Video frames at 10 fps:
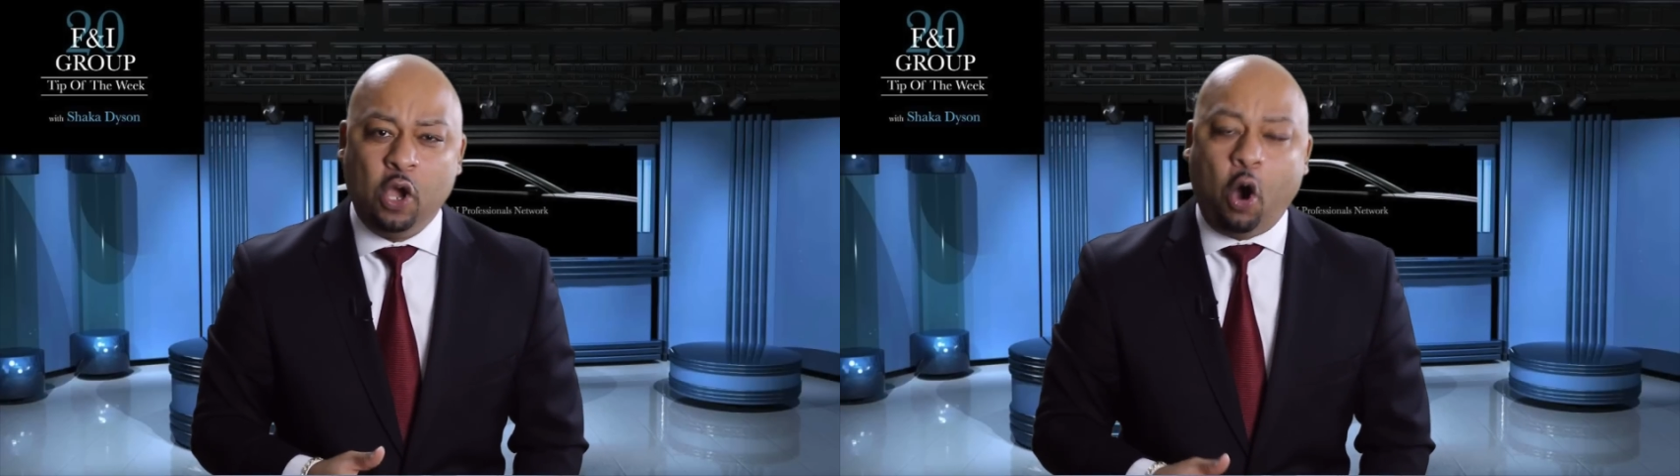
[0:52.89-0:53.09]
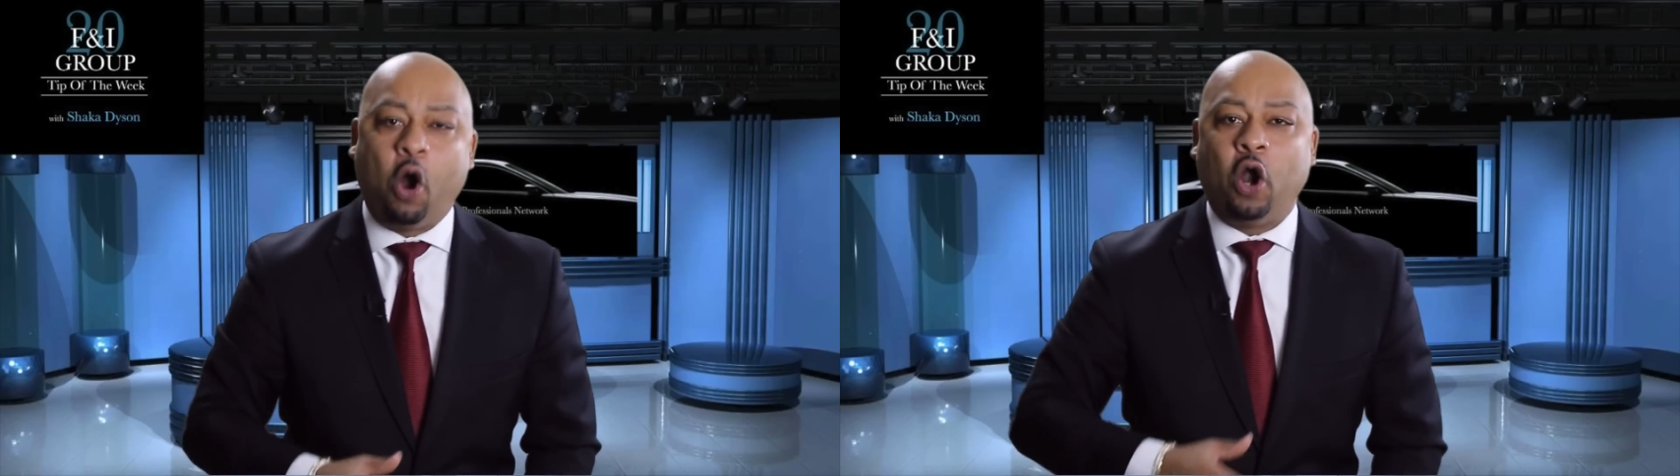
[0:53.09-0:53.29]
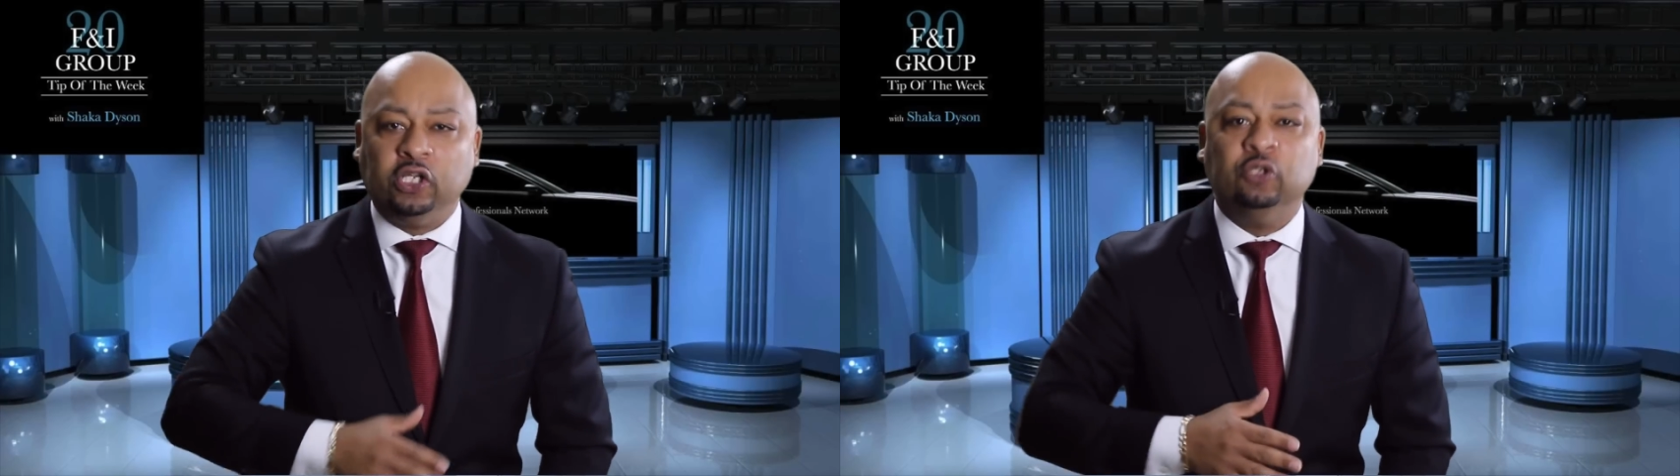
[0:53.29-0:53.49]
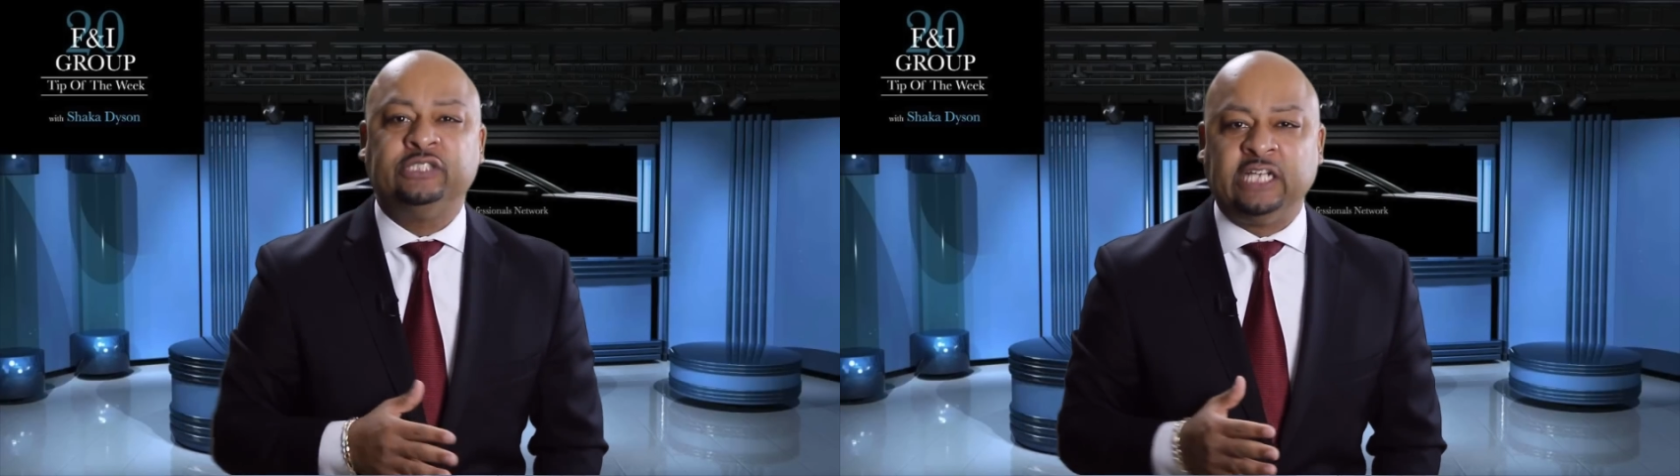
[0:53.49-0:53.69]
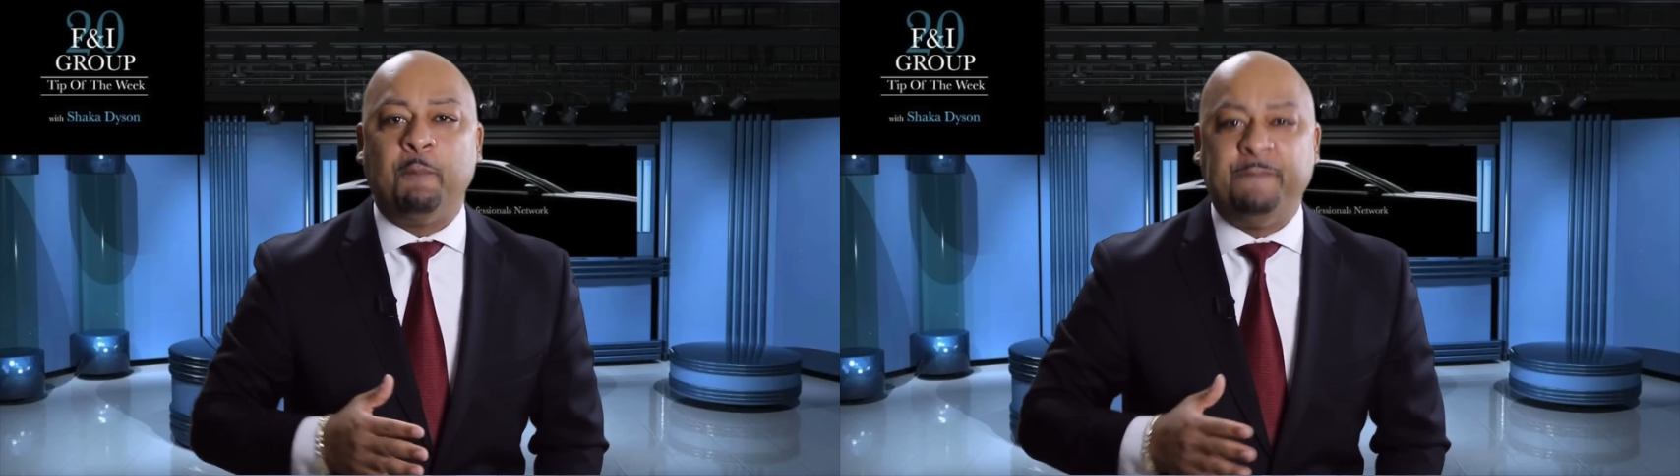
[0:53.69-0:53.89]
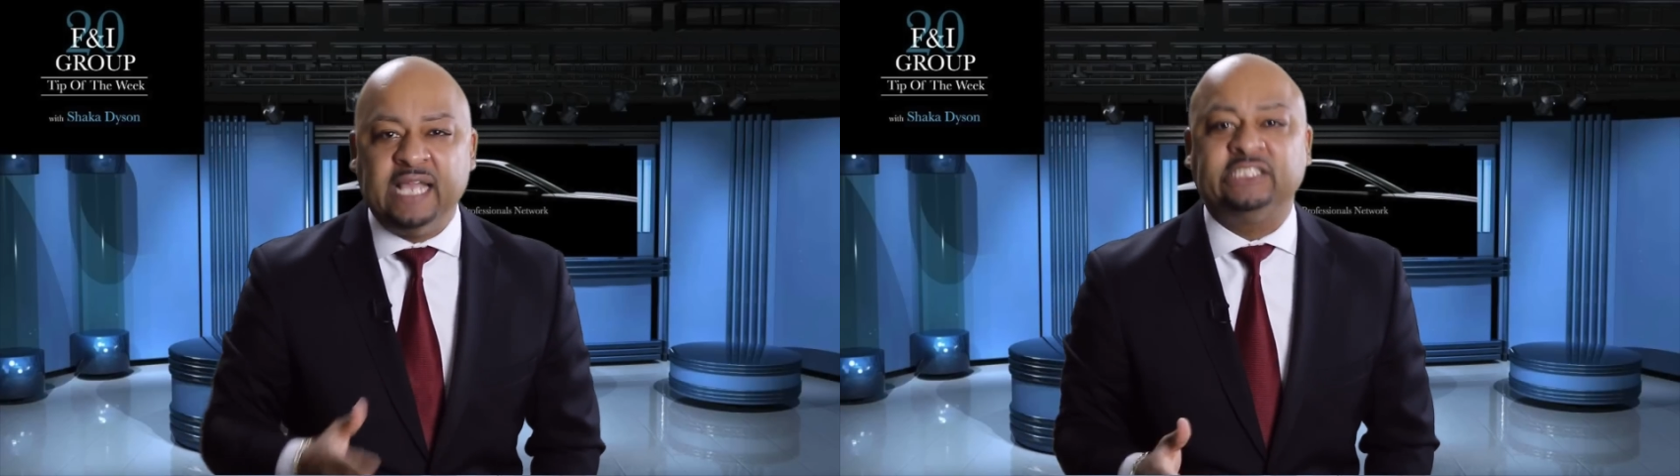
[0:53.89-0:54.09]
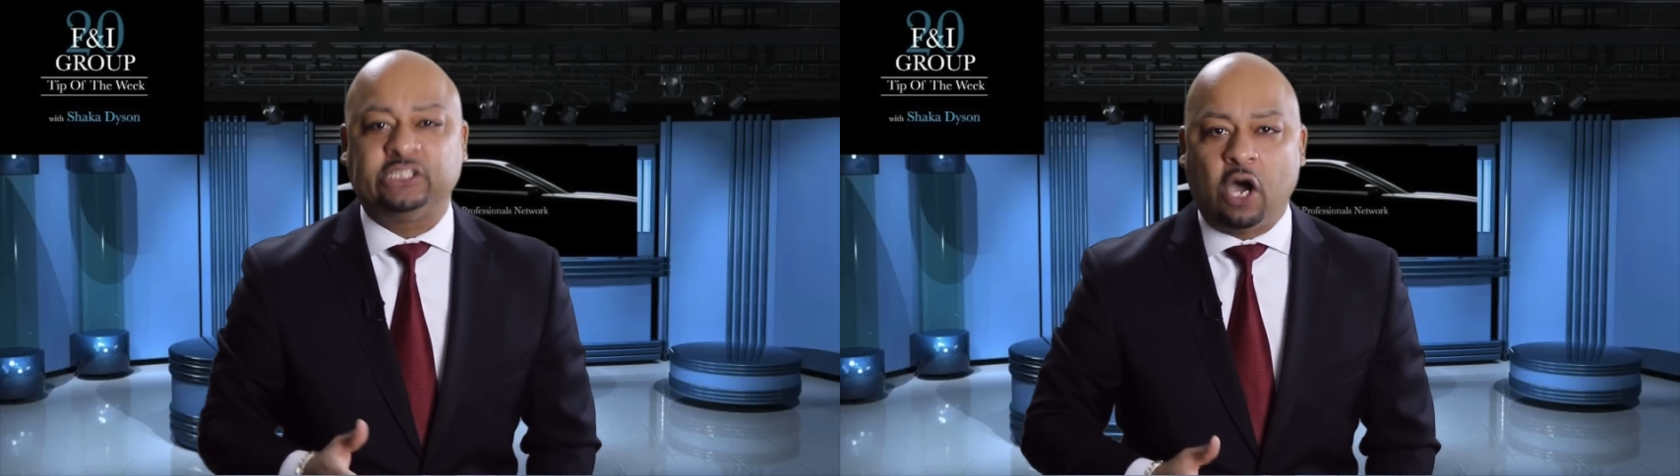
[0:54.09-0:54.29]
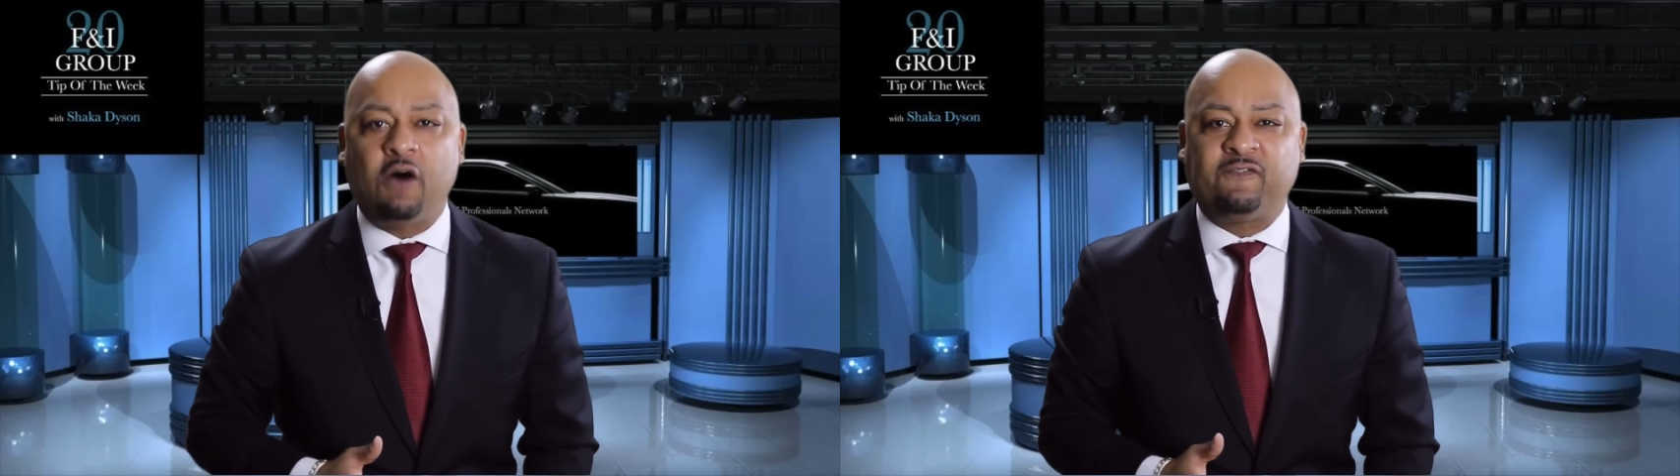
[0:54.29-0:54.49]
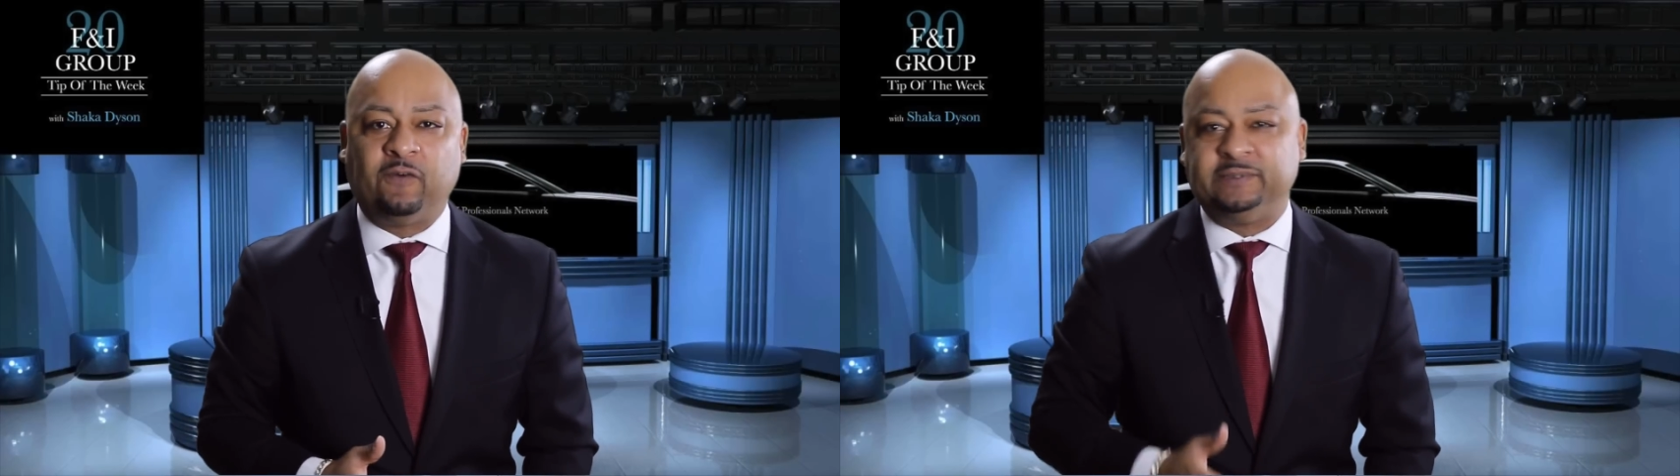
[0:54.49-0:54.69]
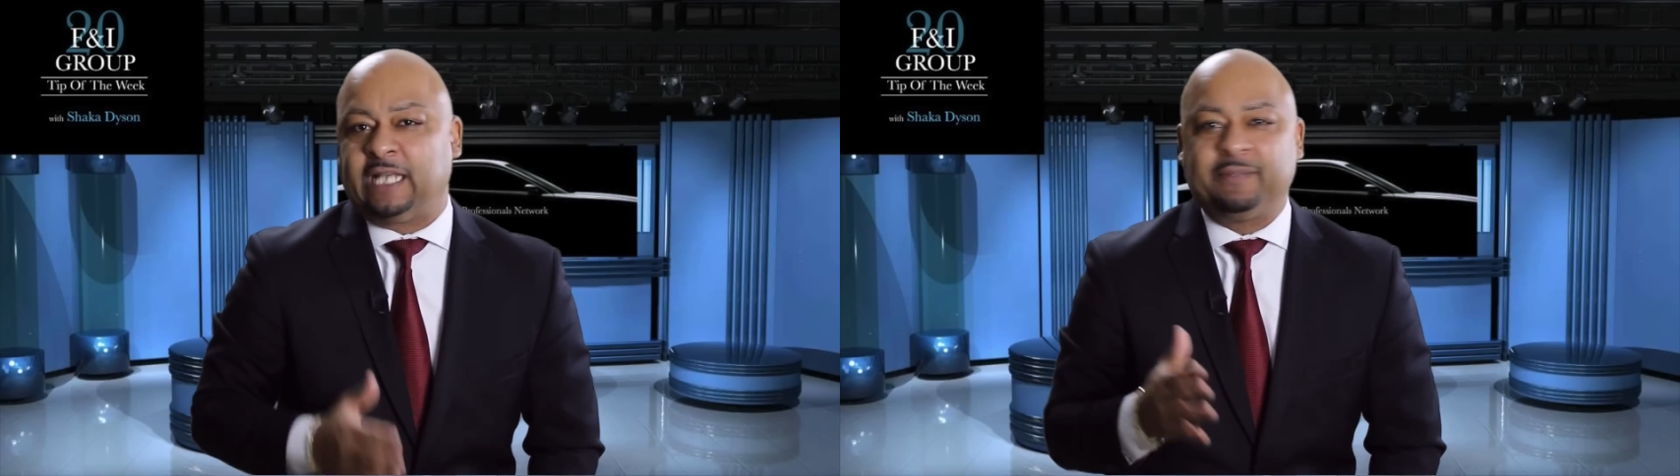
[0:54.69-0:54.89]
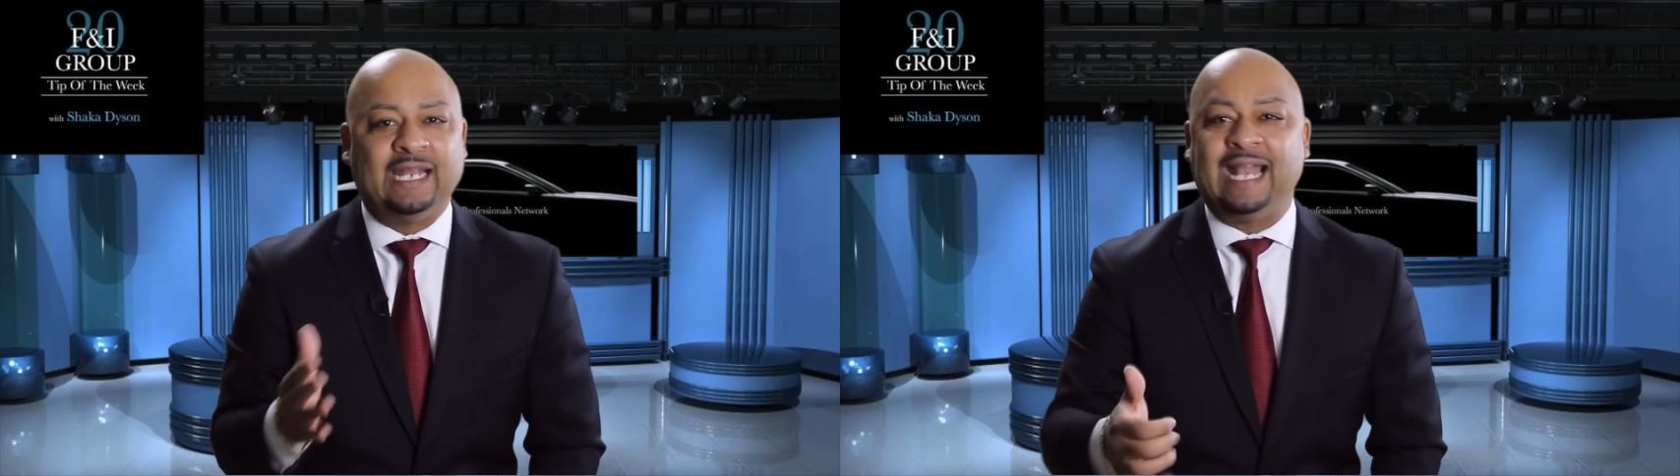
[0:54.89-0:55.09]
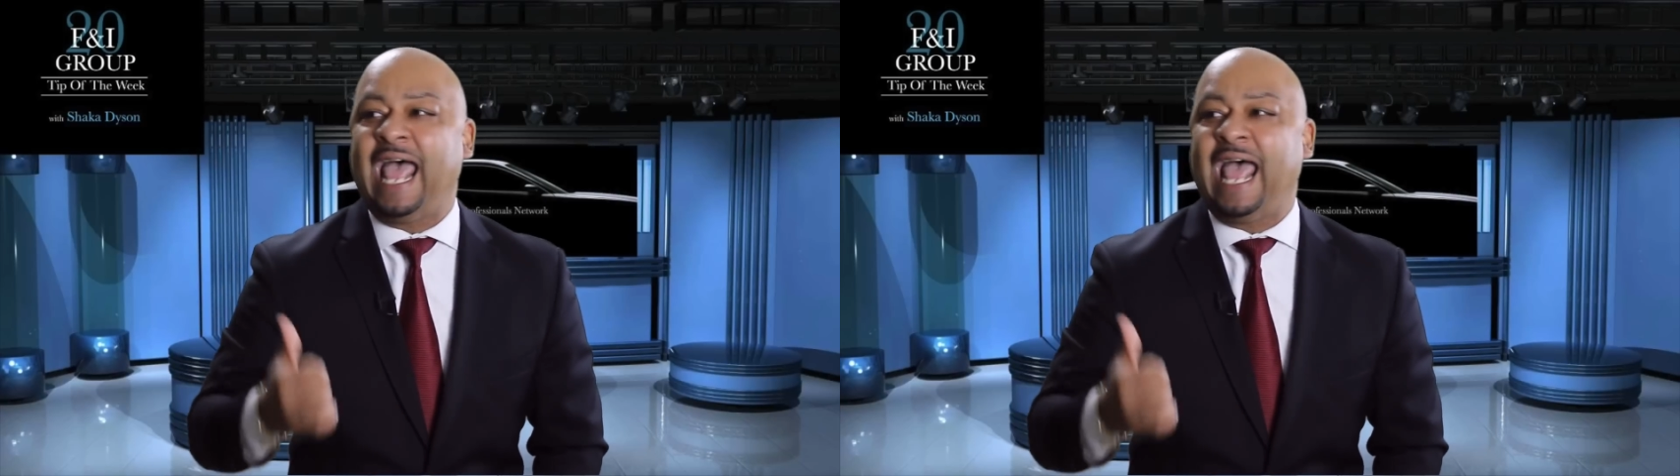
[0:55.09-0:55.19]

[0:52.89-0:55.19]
Or are you still pissed off from something that